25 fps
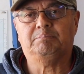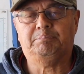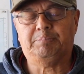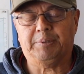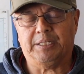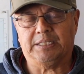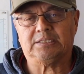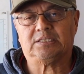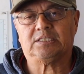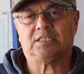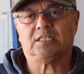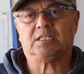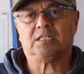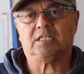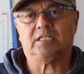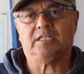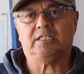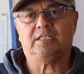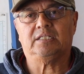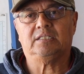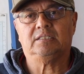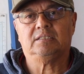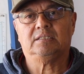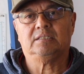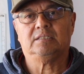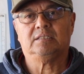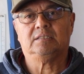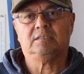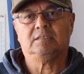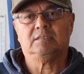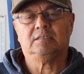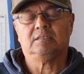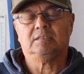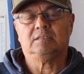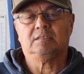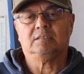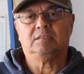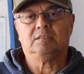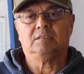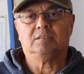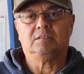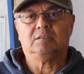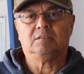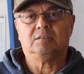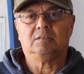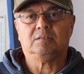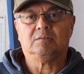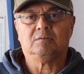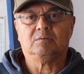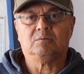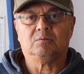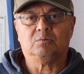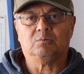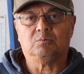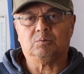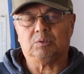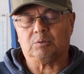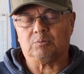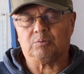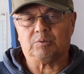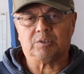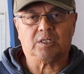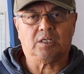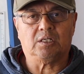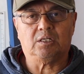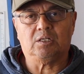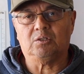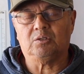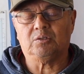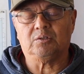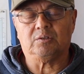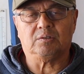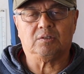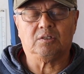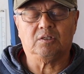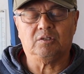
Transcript: Basically, what we're going to